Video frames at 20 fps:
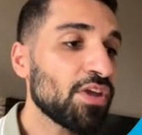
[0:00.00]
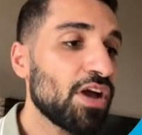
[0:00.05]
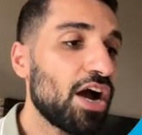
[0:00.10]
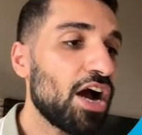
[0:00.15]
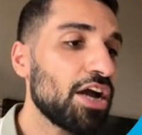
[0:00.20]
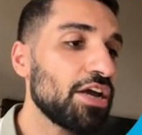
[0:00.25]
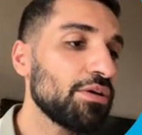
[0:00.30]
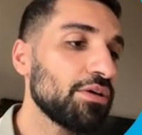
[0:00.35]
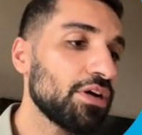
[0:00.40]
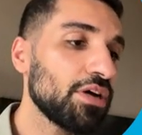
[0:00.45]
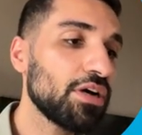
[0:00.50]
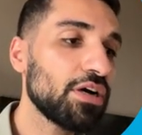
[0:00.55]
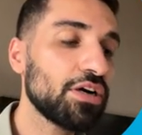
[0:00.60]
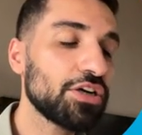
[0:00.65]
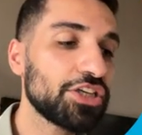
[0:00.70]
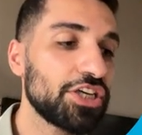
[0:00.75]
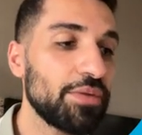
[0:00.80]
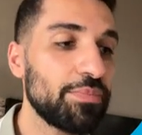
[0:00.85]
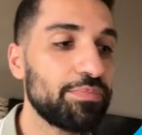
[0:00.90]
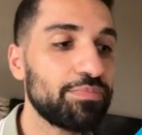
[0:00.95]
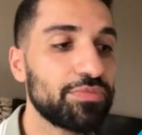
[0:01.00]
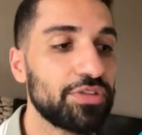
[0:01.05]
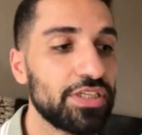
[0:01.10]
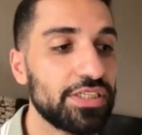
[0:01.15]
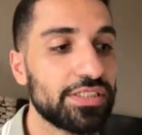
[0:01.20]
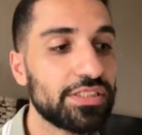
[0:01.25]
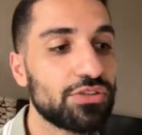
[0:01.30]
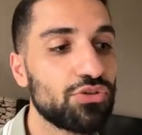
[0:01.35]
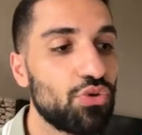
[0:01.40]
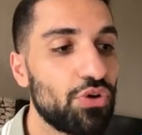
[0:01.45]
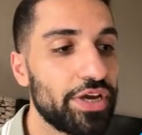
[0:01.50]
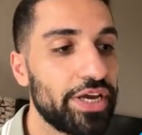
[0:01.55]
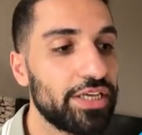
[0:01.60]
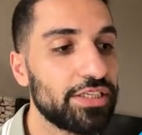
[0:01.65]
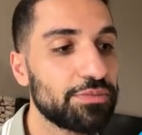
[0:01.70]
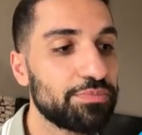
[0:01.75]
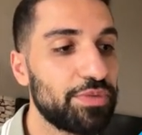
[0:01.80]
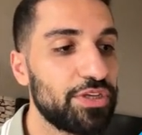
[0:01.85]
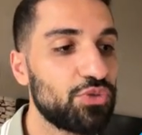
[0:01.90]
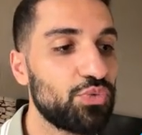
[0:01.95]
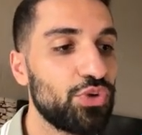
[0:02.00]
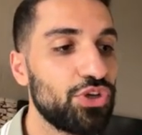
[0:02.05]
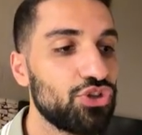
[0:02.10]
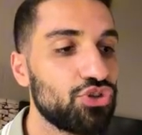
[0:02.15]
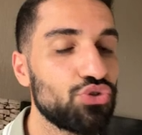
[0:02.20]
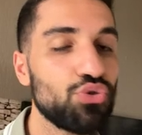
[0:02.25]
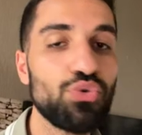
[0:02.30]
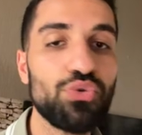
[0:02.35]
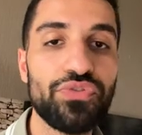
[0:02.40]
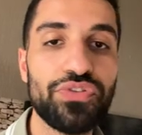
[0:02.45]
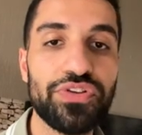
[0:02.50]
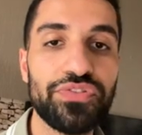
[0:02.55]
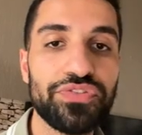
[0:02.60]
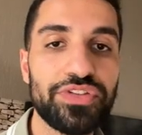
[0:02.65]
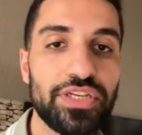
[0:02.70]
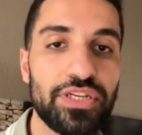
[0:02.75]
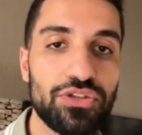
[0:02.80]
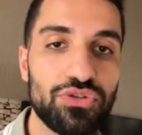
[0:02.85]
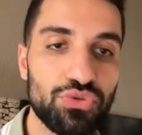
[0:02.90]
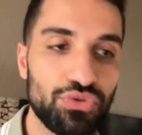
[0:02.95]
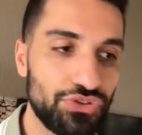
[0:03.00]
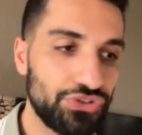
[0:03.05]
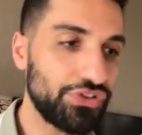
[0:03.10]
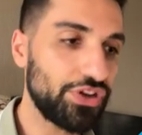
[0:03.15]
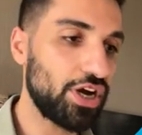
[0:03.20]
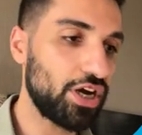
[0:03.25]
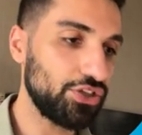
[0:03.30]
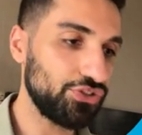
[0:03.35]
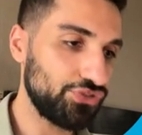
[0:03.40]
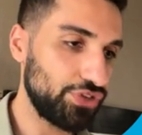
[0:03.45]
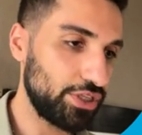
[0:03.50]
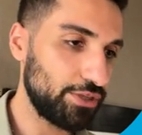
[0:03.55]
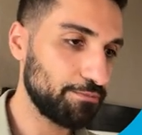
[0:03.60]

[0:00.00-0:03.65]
I keep these tokens between 250 to 300.